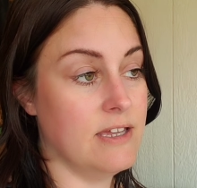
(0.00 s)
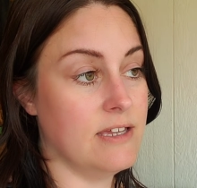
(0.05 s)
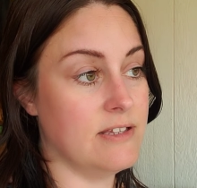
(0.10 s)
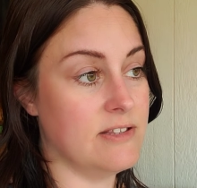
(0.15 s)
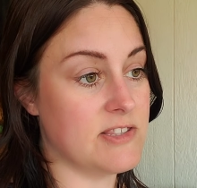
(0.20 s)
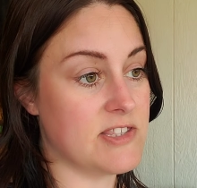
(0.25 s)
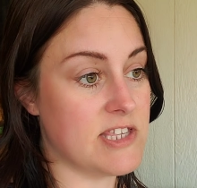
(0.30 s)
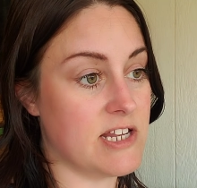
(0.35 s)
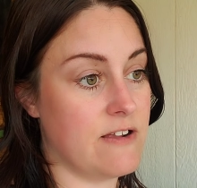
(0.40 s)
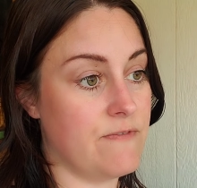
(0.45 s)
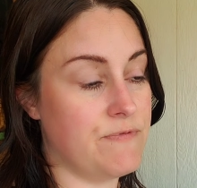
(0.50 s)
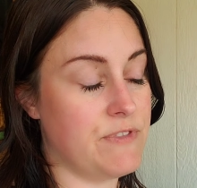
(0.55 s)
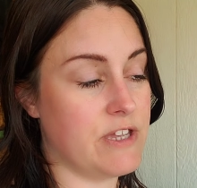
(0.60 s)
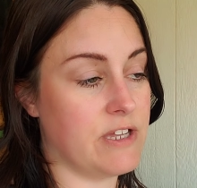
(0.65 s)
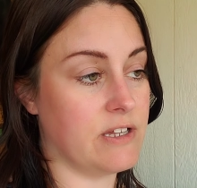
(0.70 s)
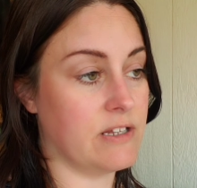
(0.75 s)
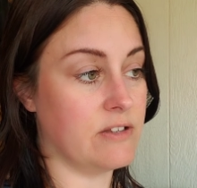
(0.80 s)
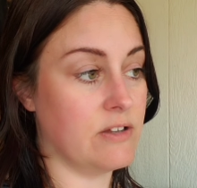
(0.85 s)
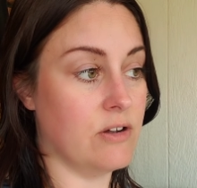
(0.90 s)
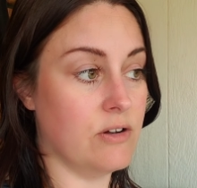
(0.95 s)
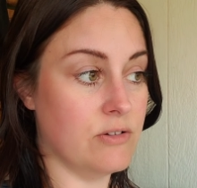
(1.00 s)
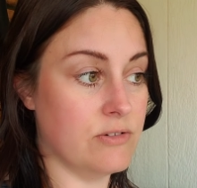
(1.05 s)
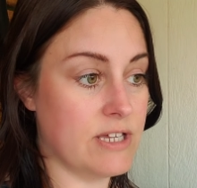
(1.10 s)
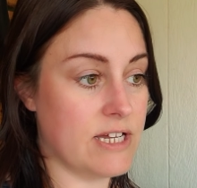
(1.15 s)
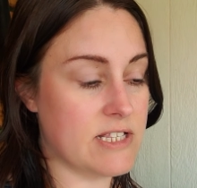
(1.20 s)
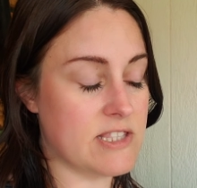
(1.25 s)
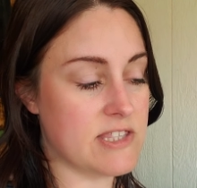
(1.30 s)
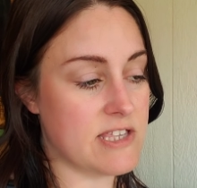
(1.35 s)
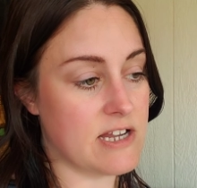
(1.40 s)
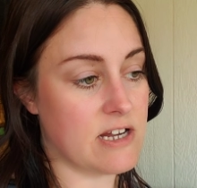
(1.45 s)
instead of thinking, oh,
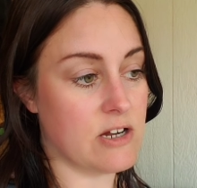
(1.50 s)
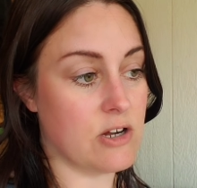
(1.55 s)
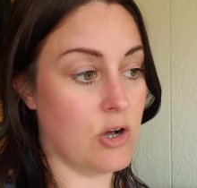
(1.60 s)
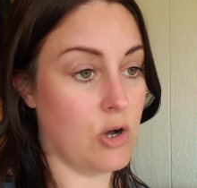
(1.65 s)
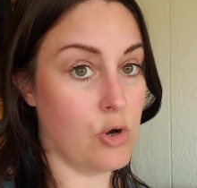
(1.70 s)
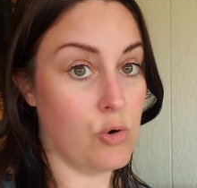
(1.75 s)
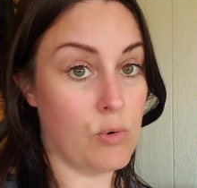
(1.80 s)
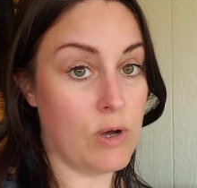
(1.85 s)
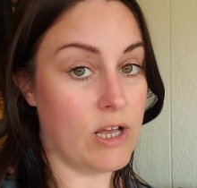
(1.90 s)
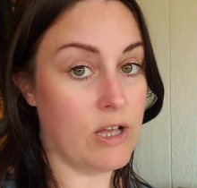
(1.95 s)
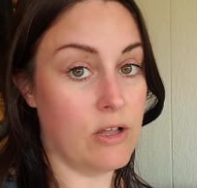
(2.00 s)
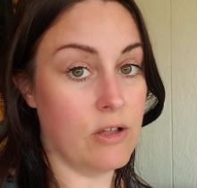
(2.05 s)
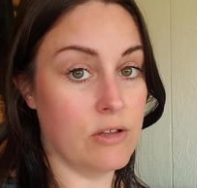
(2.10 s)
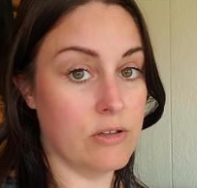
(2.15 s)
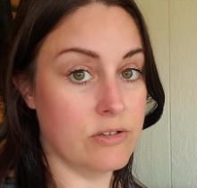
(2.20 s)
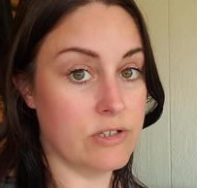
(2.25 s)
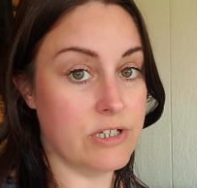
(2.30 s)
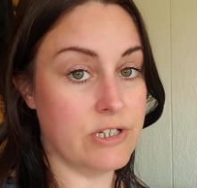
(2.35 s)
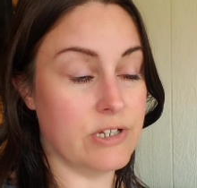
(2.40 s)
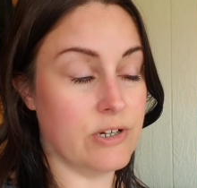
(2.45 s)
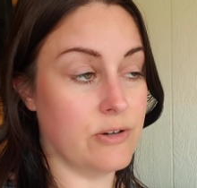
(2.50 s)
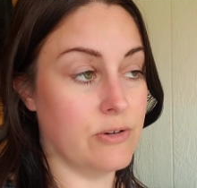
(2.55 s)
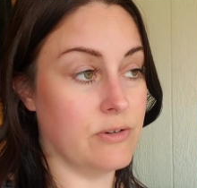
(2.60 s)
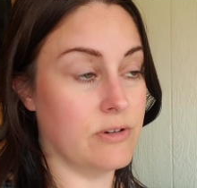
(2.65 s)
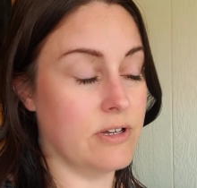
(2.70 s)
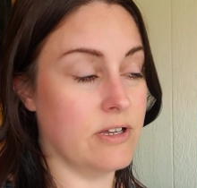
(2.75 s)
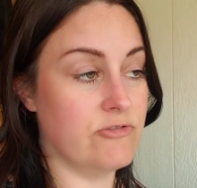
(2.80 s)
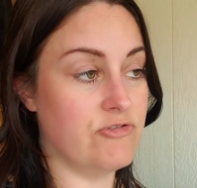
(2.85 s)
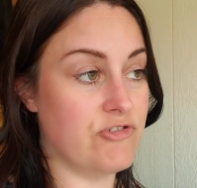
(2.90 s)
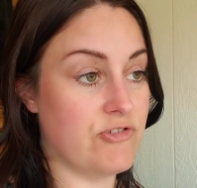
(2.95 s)
that's there, oh, well, you know,
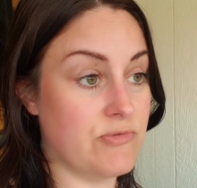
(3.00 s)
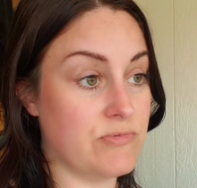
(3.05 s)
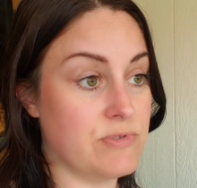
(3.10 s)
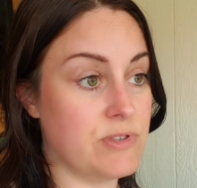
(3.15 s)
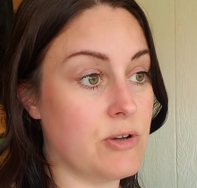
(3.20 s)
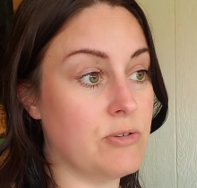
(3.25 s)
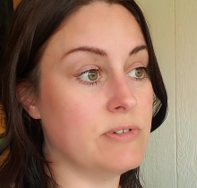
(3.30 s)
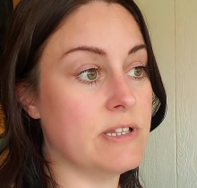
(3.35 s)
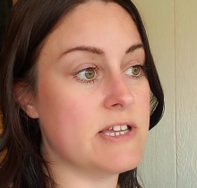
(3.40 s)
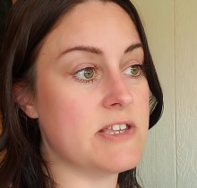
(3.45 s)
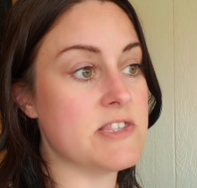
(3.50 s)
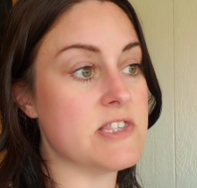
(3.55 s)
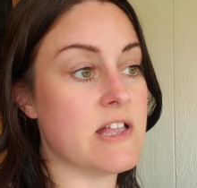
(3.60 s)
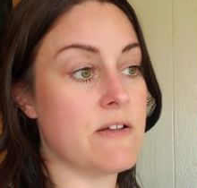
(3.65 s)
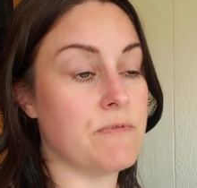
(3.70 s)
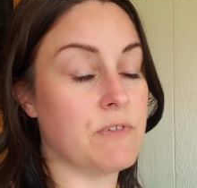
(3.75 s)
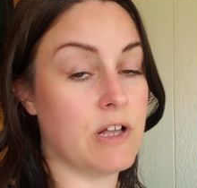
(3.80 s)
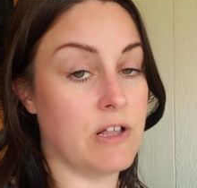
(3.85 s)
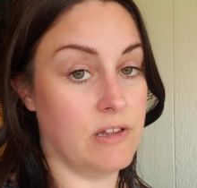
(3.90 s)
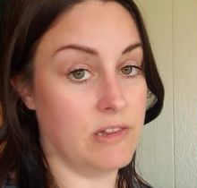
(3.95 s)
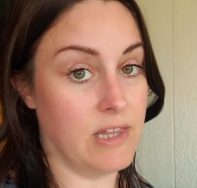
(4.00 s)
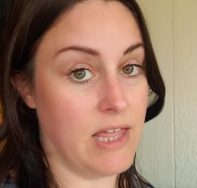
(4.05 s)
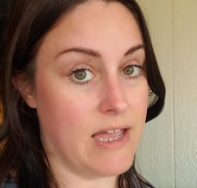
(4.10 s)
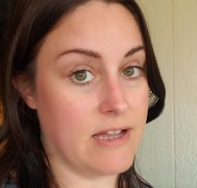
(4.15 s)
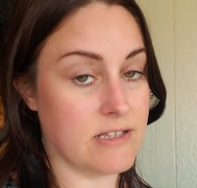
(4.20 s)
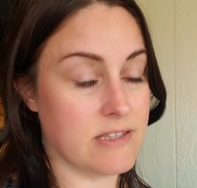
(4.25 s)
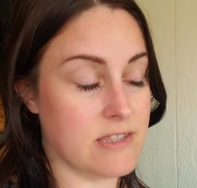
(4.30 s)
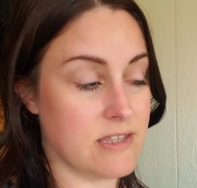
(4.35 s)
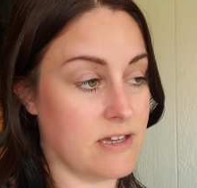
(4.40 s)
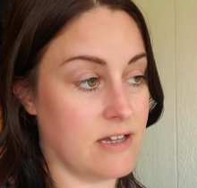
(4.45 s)
don't let stuff
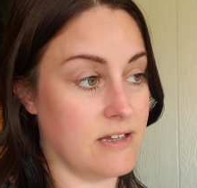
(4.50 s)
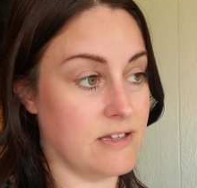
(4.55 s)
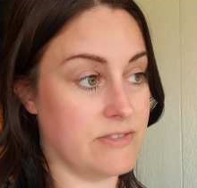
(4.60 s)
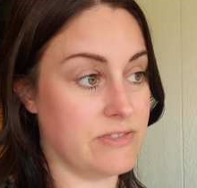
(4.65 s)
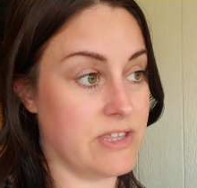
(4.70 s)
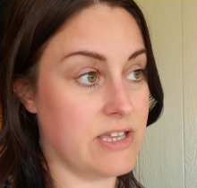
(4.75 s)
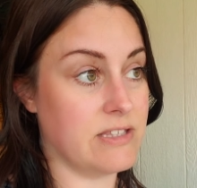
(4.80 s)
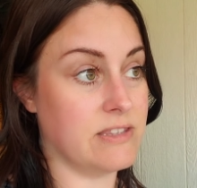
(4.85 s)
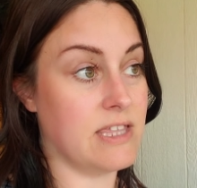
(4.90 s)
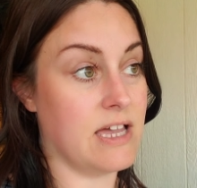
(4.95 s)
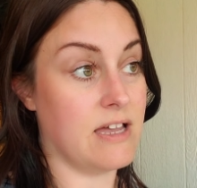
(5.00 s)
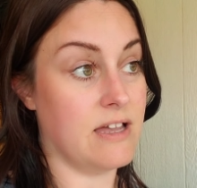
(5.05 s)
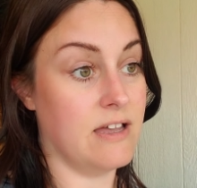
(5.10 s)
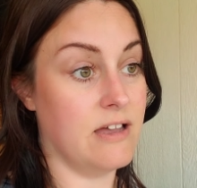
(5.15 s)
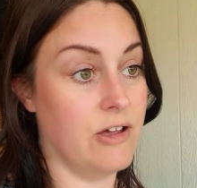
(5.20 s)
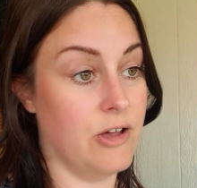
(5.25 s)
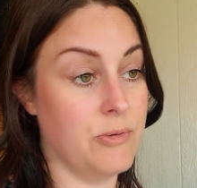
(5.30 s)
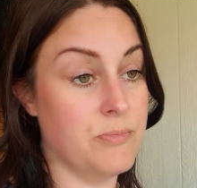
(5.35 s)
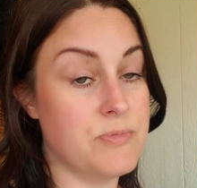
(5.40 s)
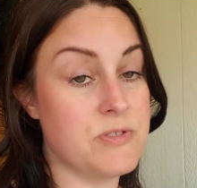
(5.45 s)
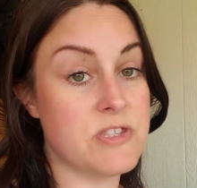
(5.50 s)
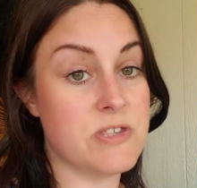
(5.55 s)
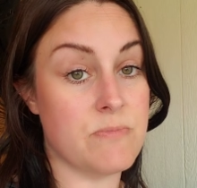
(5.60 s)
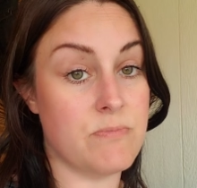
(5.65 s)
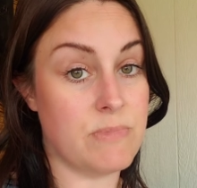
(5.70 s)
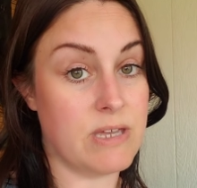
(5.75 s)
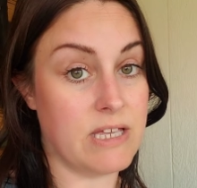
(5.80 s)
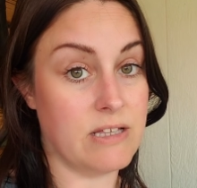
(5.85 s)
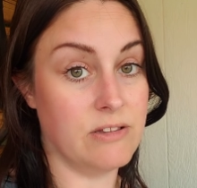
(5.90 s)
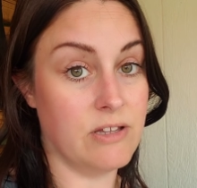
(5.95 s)
collect. I think that helps
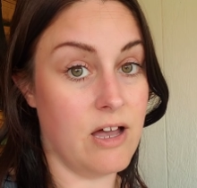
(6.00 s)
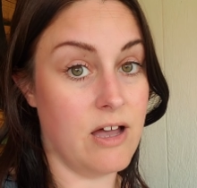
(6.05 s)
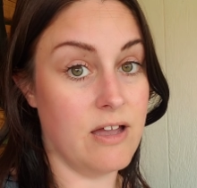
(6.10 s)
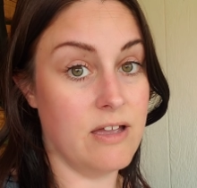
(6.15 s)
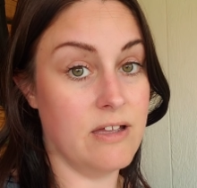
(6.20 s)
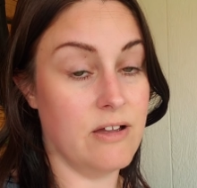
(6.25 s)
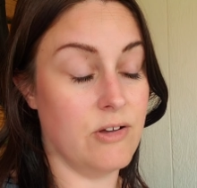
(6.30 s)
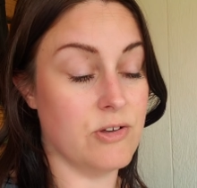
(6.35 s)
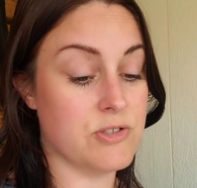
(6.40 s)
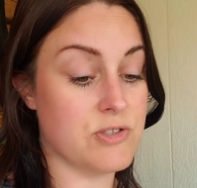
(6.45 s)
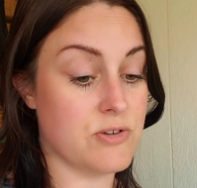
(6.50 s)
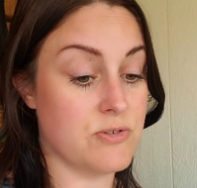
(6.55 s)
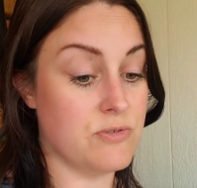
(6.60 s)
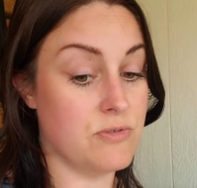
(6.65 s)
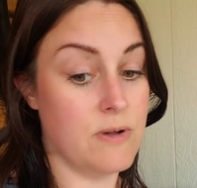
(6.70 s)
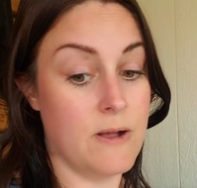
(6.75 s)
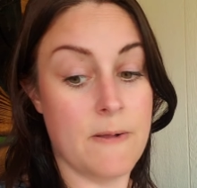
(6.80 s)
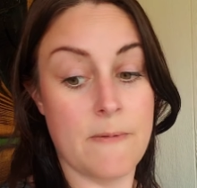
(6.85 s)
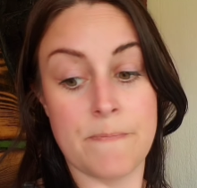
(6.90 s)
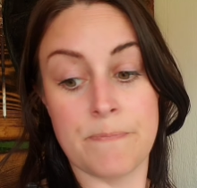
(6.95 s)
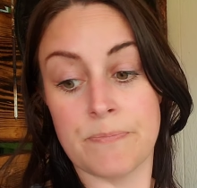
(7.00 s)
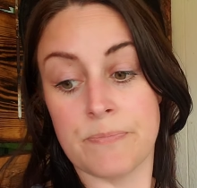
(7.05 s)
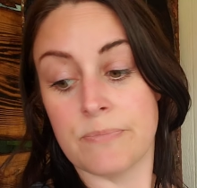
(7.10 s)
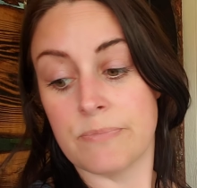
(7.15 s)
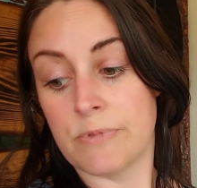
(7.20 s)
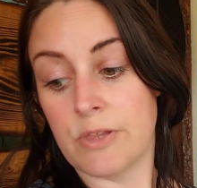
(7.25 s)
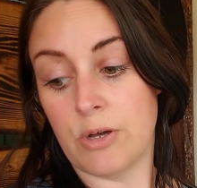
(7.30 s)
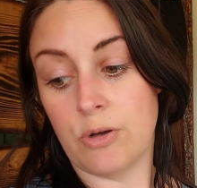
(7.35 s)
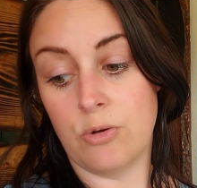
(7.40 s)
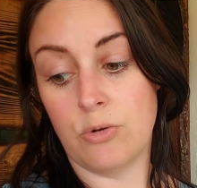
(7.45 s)
me a lot. Also,
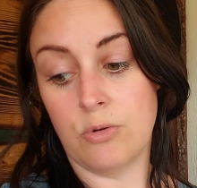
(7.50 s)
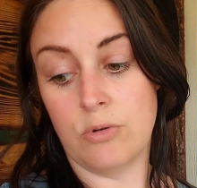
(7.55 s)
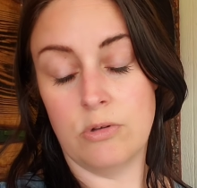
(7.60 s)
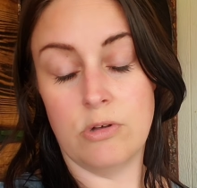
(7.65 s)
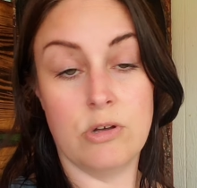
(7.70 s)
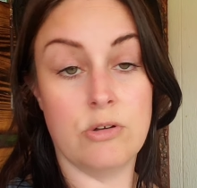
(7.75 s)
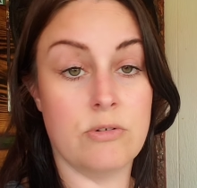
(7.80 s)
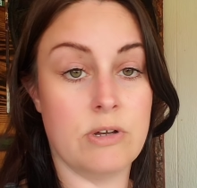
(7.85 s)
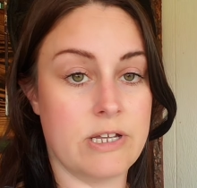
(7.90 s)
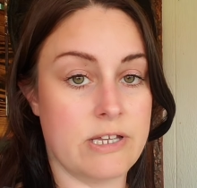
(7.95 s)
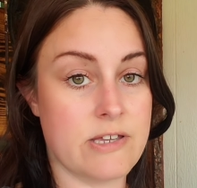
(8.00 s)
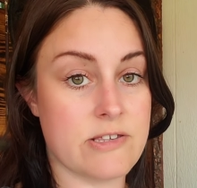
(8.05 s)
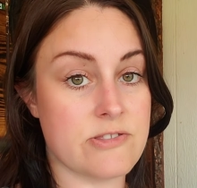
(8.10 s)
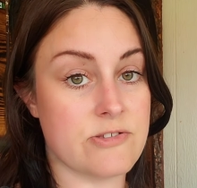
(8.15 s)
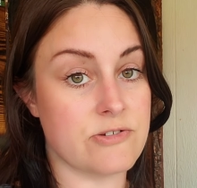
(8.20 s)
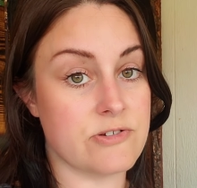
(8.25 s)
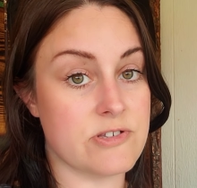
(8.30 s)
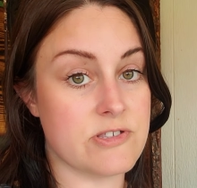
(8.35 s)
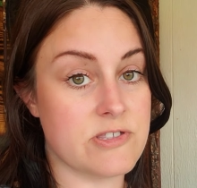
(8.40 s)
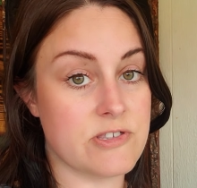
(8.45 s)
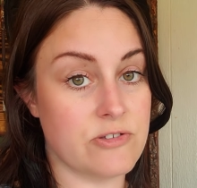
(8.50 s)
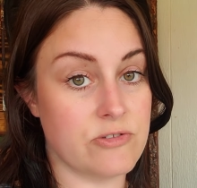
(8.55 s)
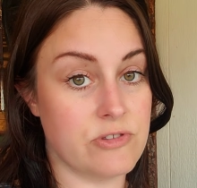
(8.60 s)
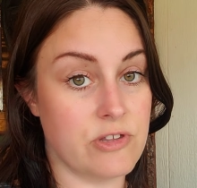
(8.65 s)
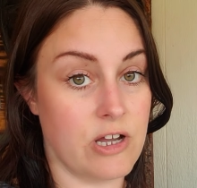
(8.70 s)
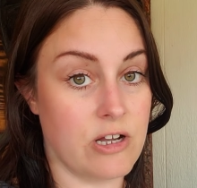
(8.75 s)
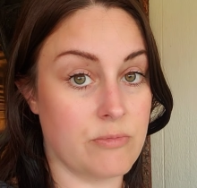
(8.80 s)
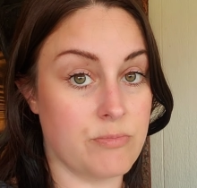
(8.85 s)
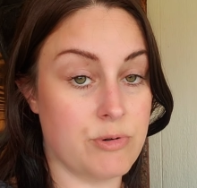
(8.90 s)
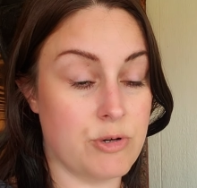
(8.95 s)
the whole, oh, I guess there is still
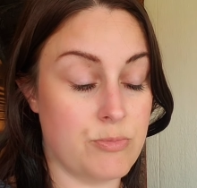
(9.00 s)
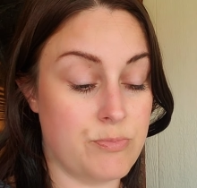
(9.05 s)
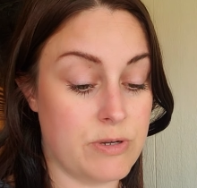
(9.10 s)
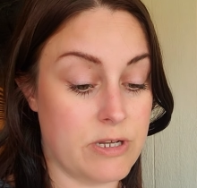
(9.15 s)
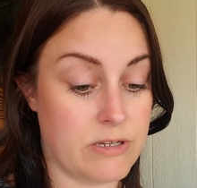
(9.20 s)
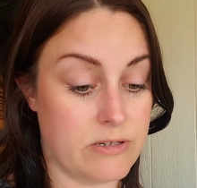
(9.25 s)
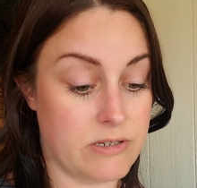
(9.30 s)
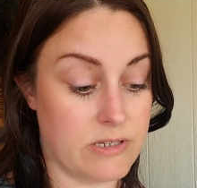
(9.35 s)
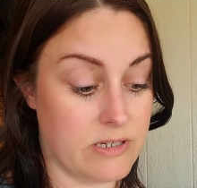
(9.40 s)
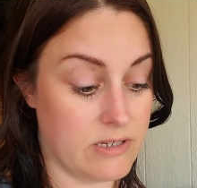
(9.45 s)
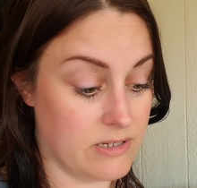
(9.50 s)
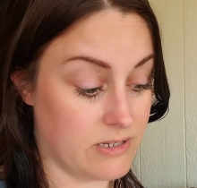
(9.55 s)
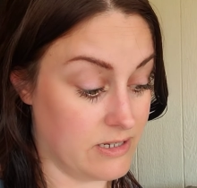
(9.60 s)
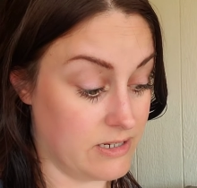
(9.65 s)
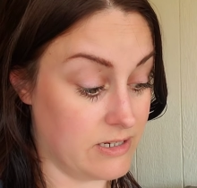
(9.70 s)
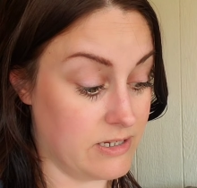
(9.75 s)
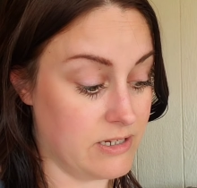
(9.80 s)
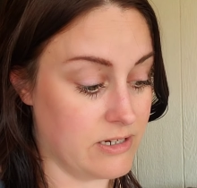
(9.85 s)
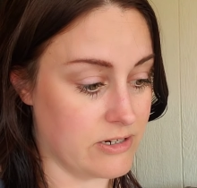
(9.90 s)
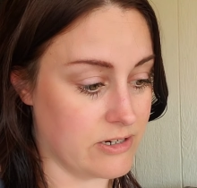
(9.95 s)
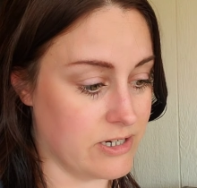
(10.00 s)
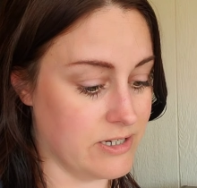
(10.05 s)
dog poop in, in here.